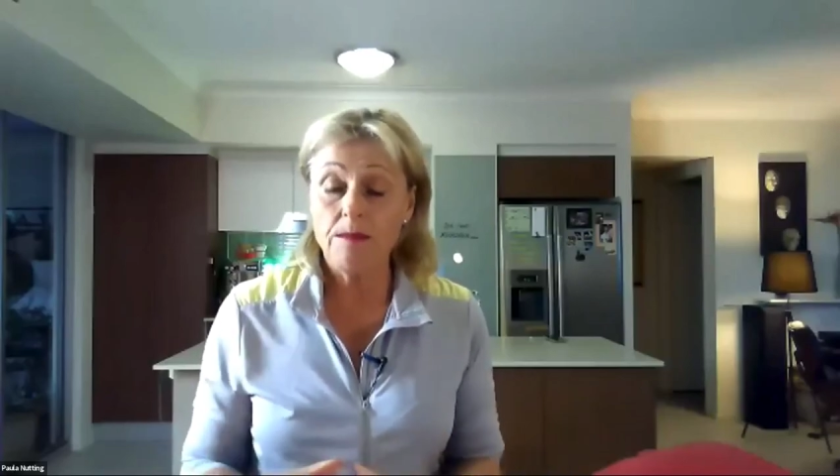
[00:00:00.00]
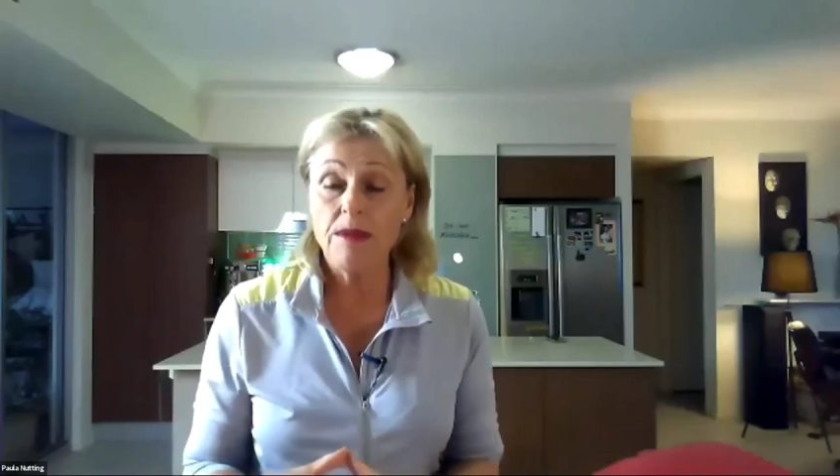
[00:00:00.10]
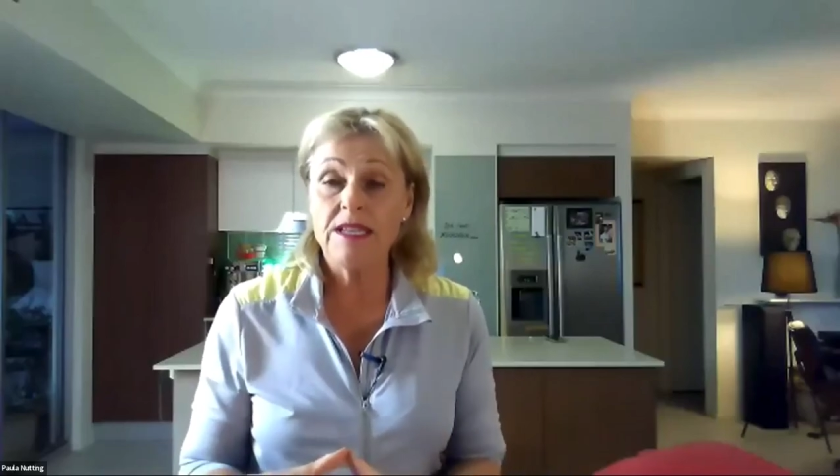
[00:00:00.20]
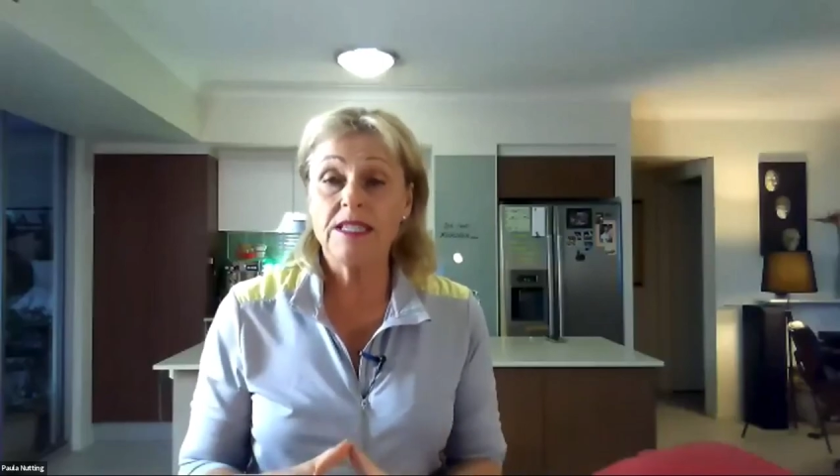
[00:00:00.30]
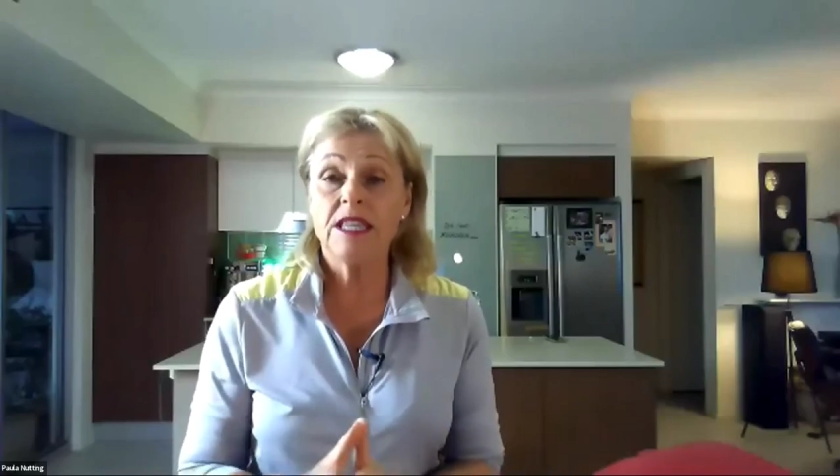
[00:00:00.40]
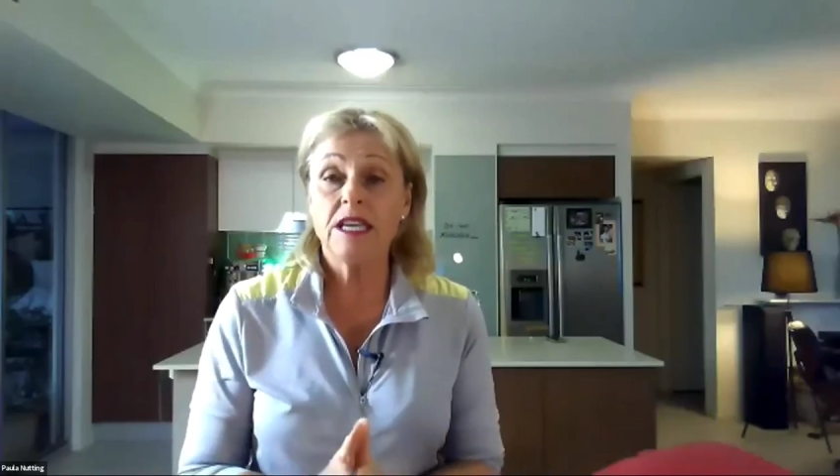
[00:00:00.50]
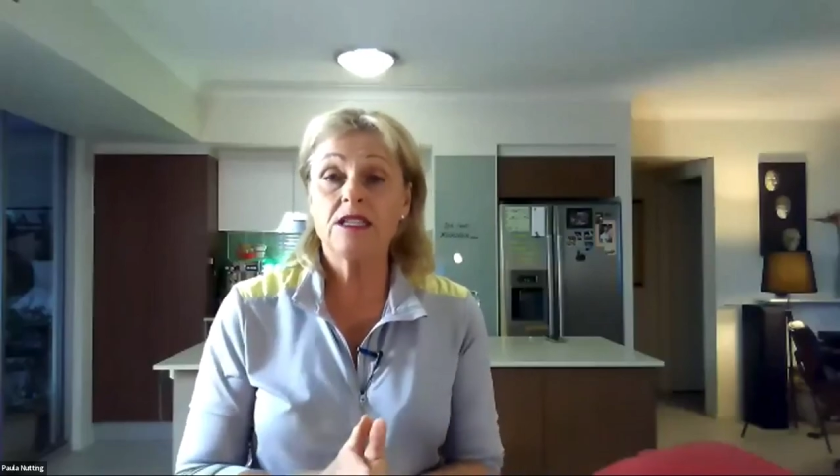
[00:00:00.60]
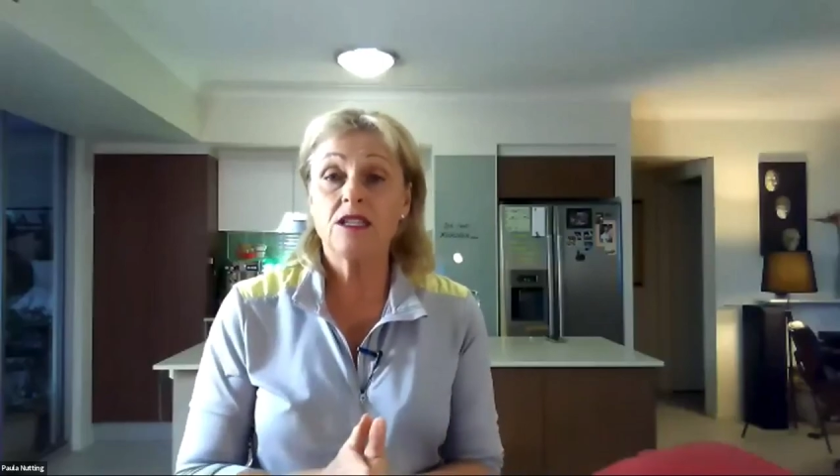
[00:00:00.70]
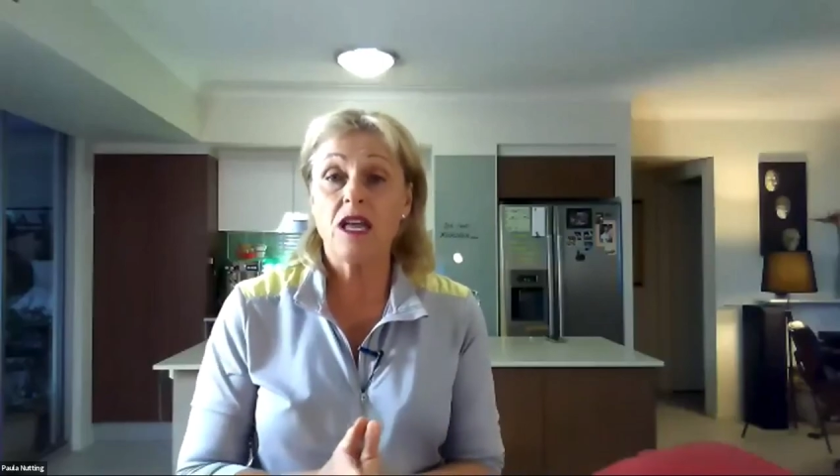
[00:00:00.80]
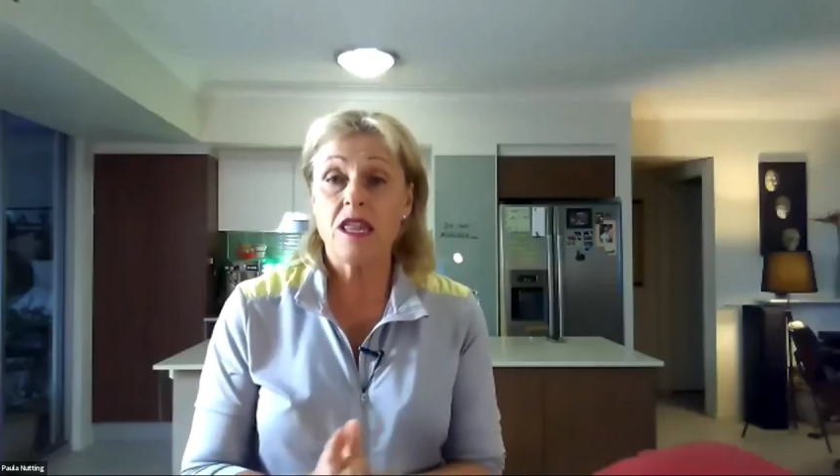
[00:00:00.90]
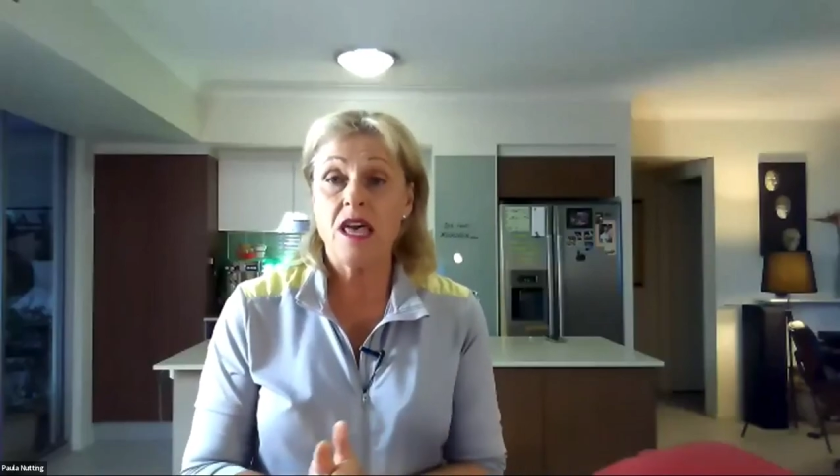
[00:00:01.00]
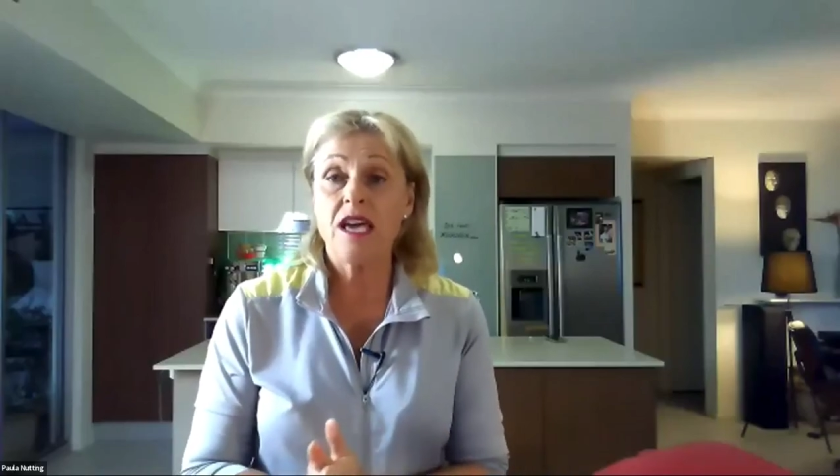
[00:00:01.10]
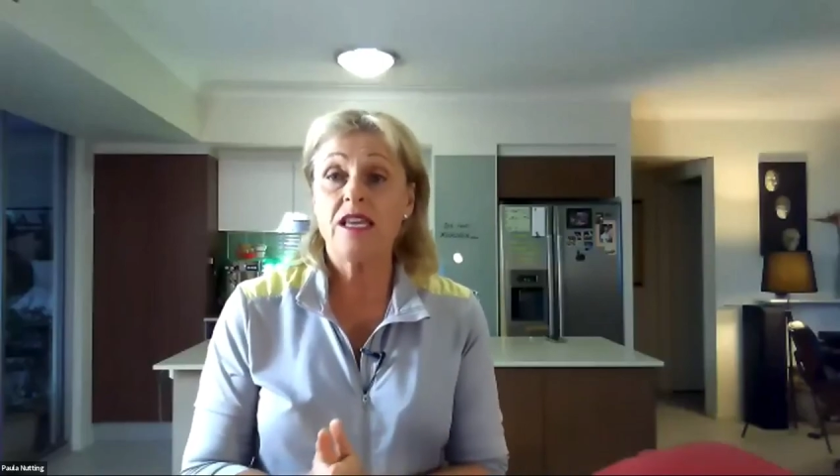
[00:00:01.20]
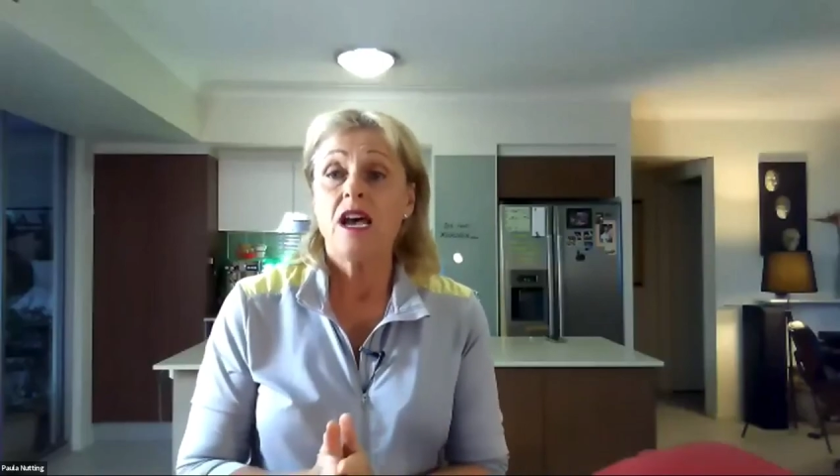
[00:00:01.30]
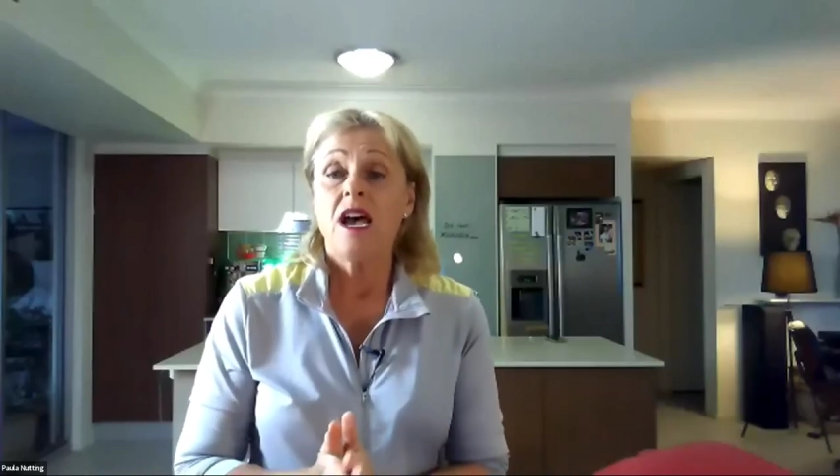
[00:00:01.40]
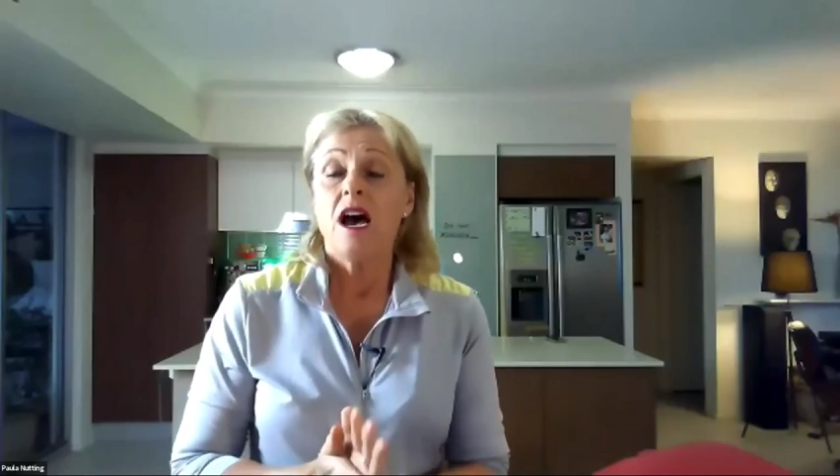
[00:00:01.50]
MS, things like that.